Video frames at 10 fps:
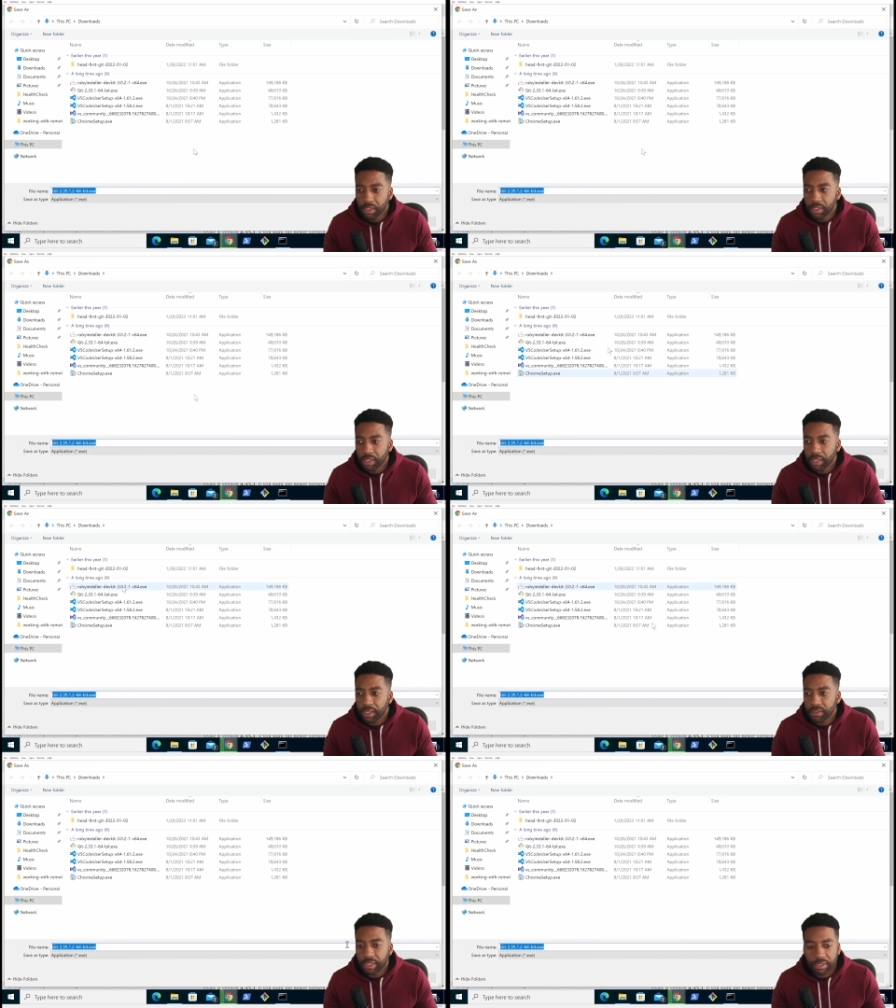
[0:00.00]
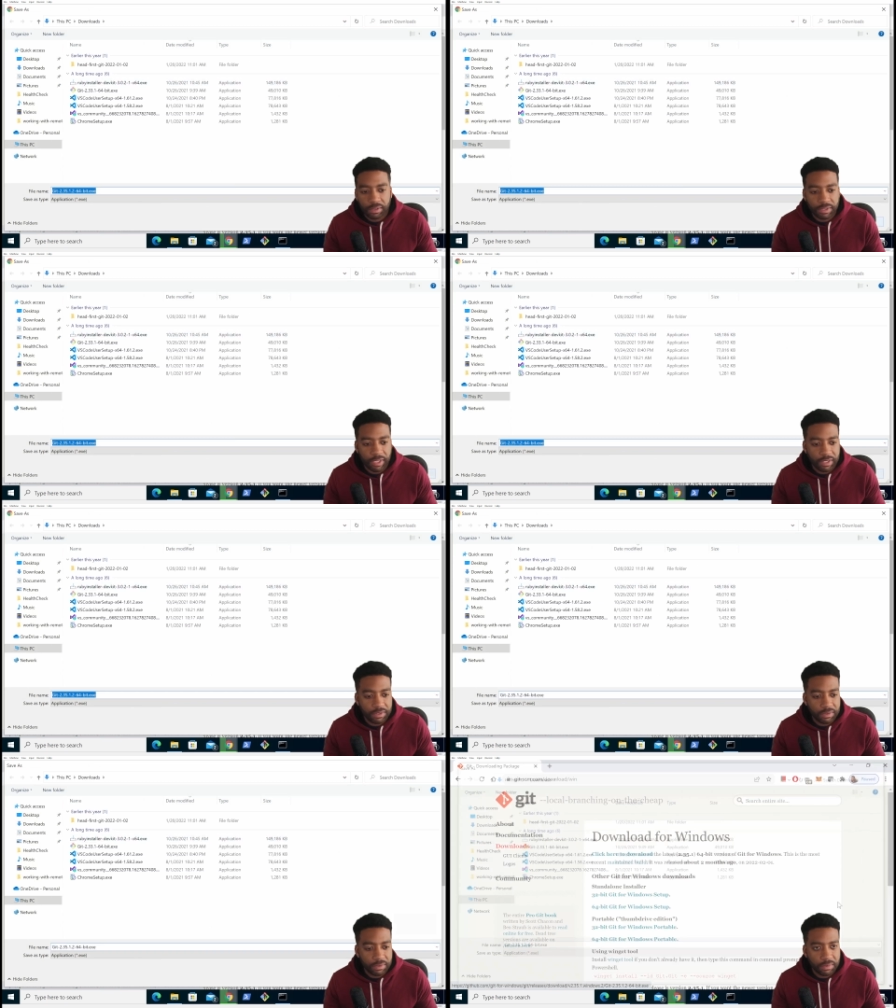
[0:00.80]
and download that
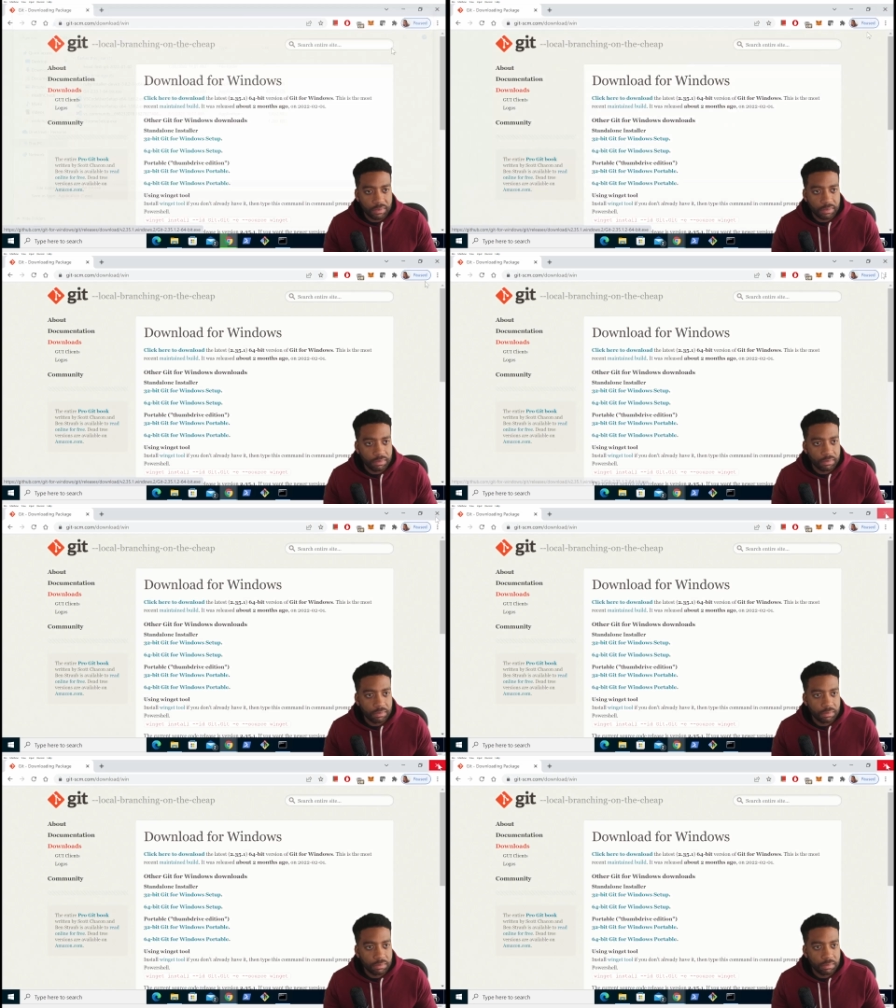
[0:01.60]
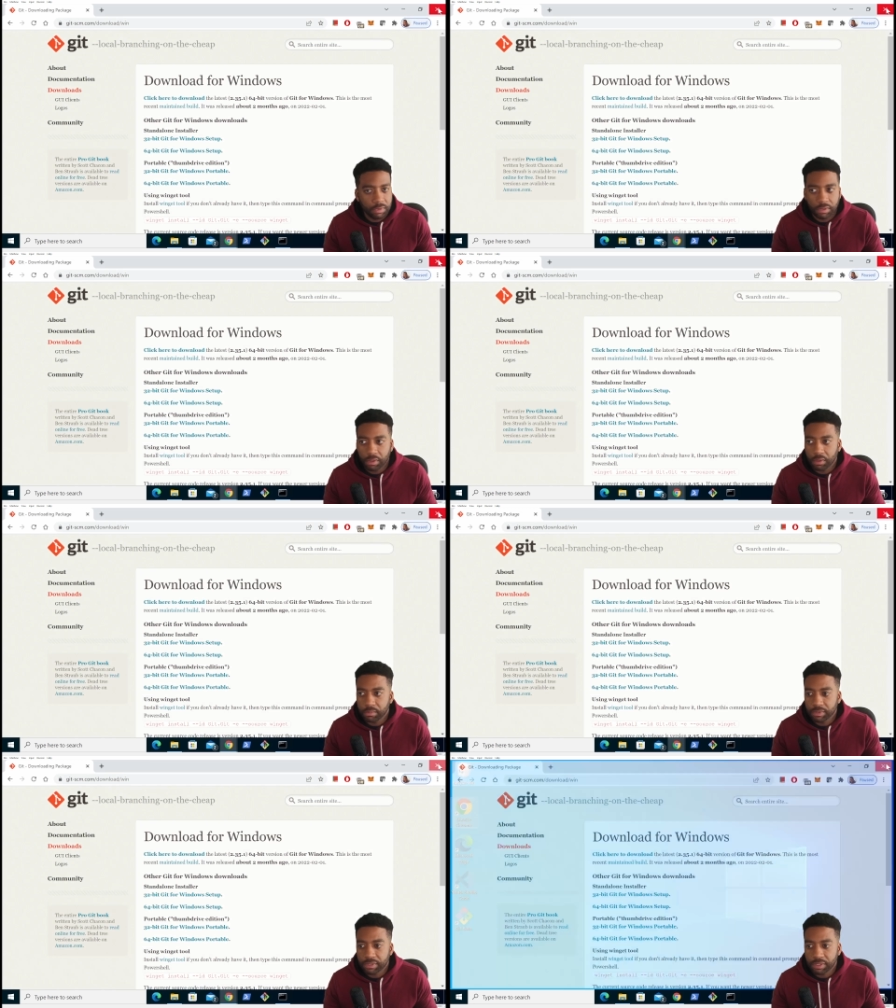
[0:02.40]
to your local machine.